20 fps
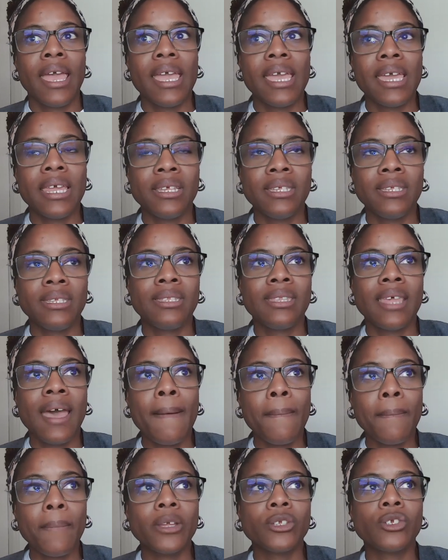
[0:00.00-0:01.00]
it is
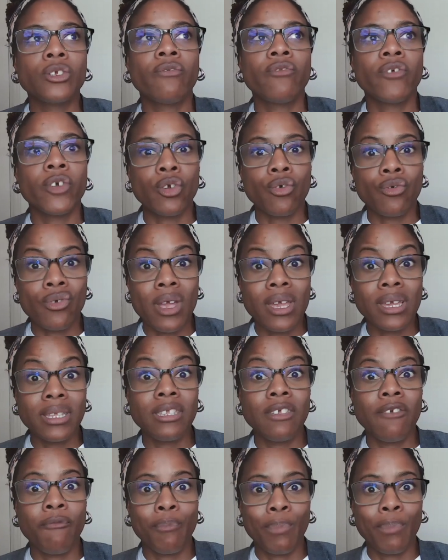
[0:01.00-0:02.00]
that much of a
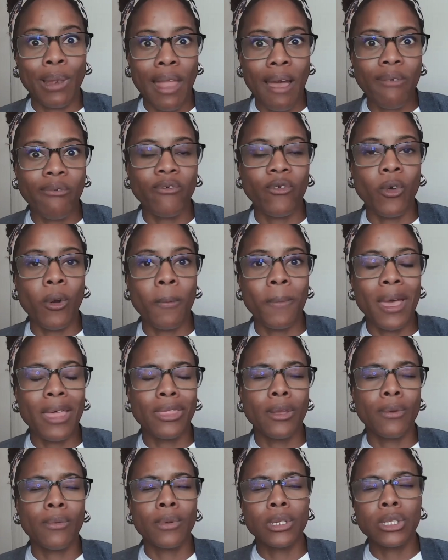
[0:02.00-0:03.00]
creative platform,
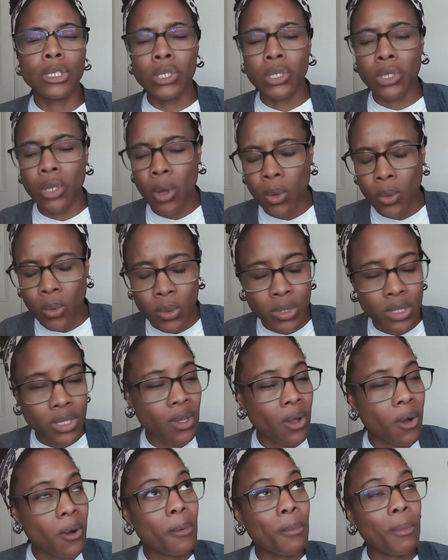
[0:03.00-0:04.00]
and the results,
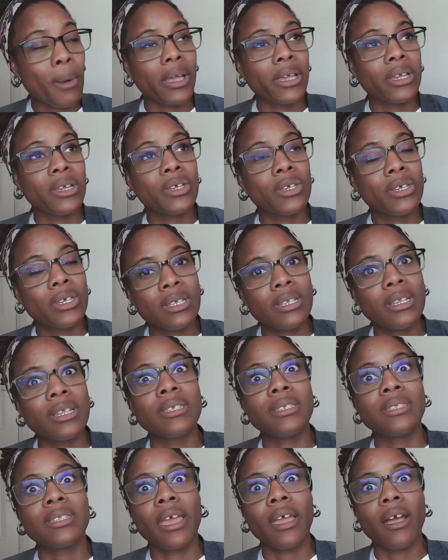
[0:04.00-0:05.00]
oh my
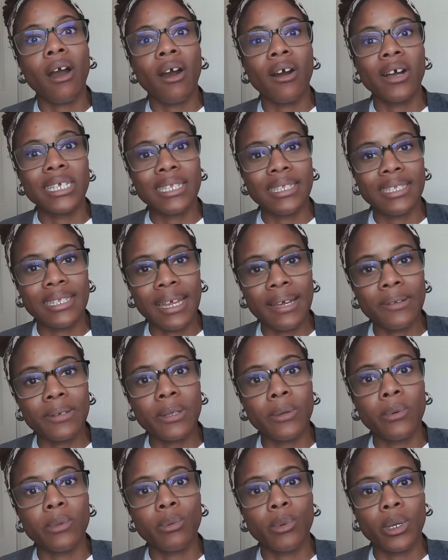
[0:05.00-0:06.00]
goodness, they are
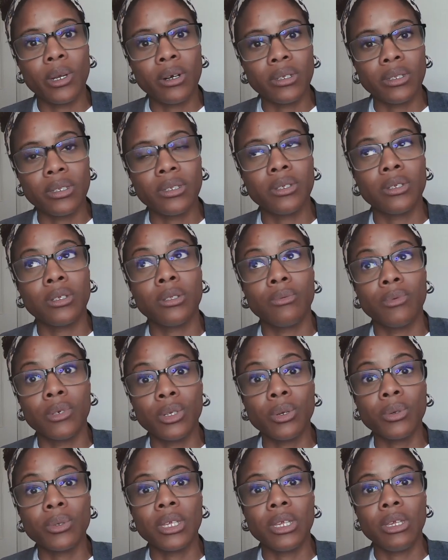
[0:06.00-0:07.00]
astounding with regards to the
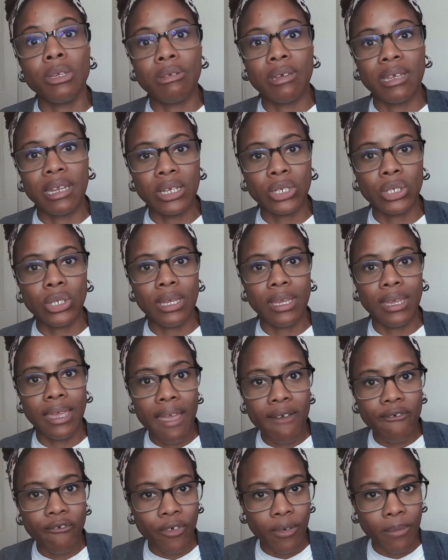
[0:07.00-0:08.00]
results that you can actually
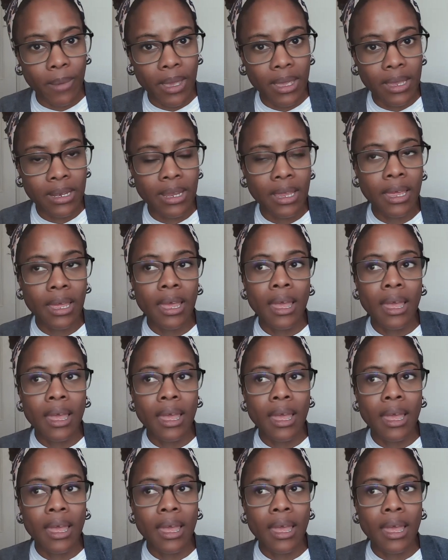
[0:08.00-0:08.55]
get from it.